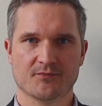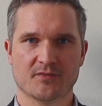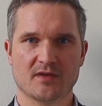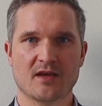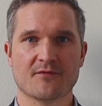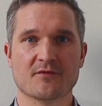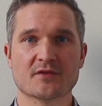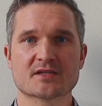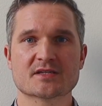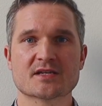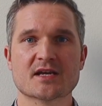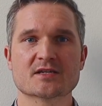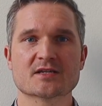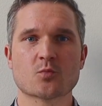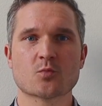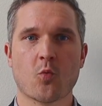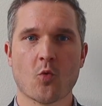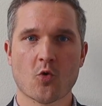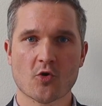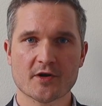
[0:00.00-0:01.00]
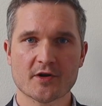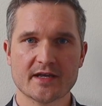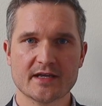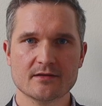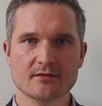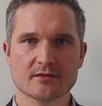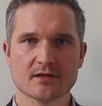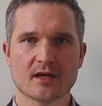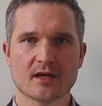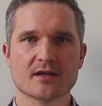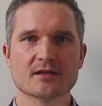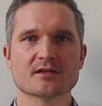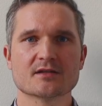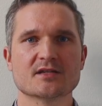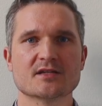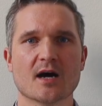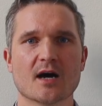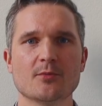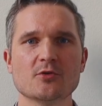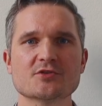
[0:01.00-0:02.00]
If it says warning, double